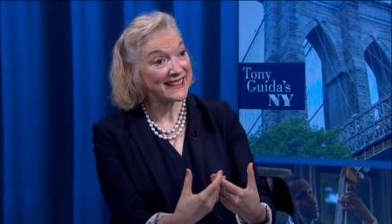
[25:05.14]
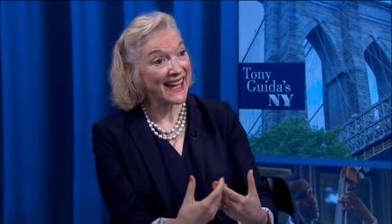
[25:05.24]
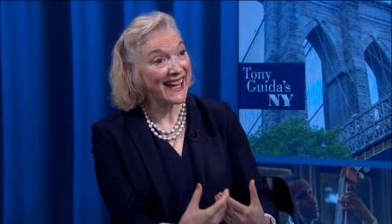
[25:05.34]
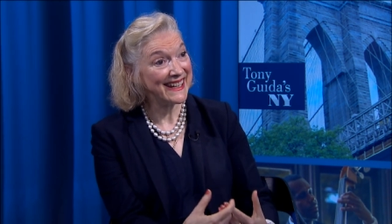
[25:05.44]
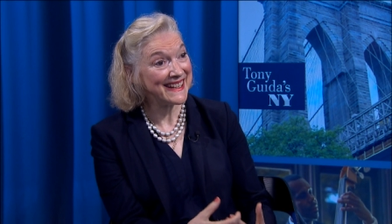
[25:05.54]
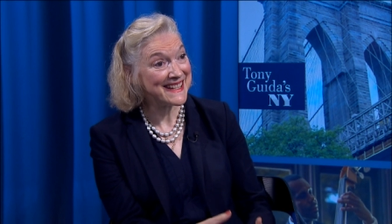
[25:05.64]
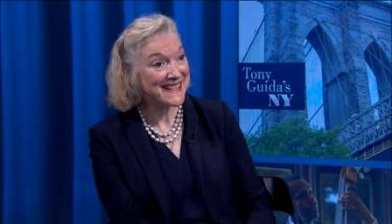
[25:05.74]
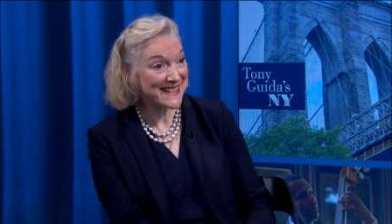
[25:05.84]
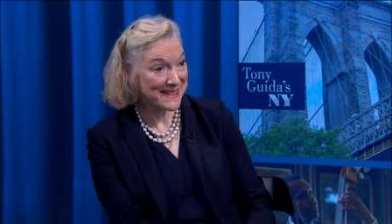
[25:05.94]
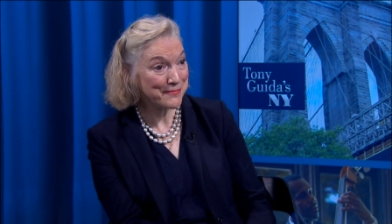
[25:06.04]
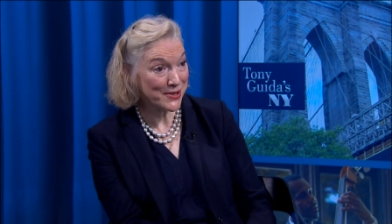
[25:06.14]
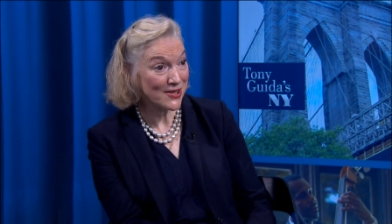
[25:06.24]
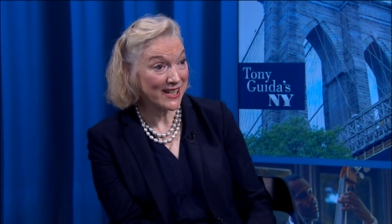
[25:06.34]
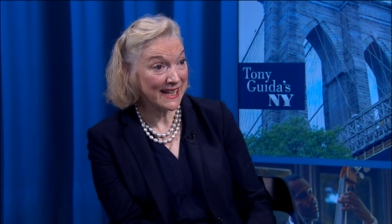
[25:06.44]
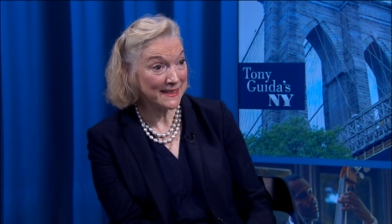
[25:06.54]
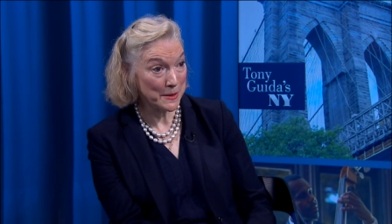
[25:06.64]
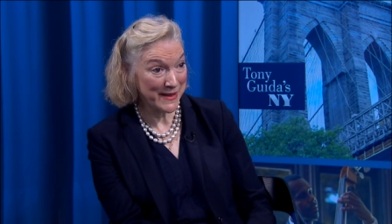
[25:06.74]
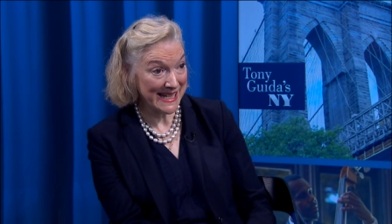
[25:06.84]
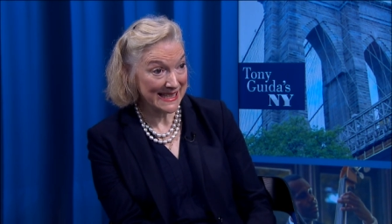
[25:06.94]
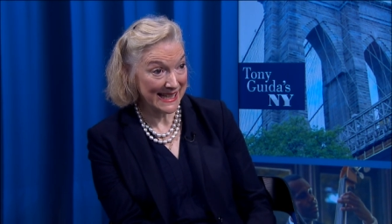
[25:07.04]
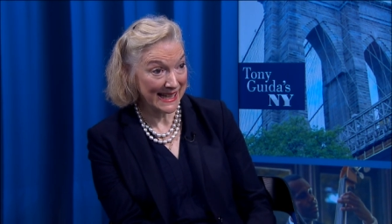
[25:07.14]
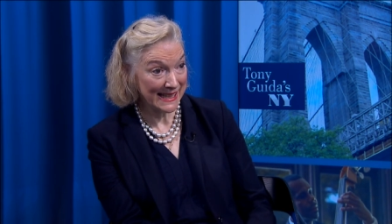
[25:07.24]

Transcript: that is portrayed in the painting.